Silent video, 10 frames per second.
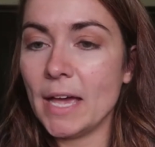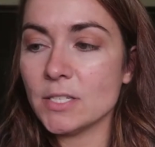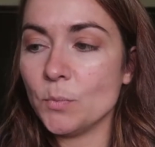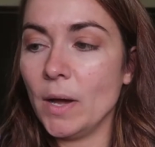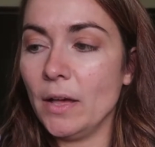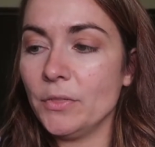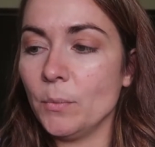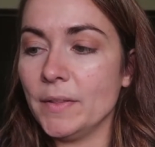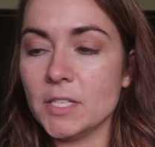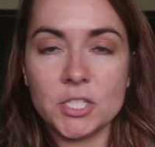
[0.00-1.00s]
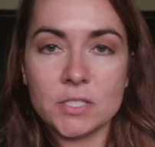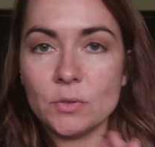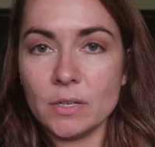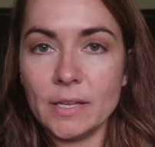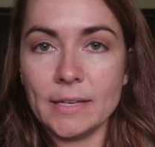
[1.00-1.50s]
as well, the one that's just
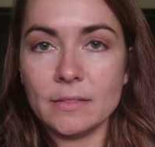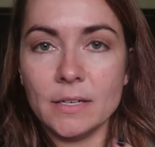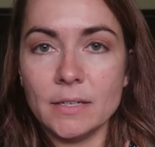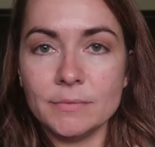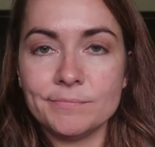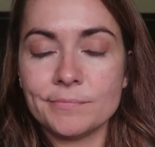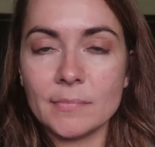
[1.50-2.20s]
sort of like the,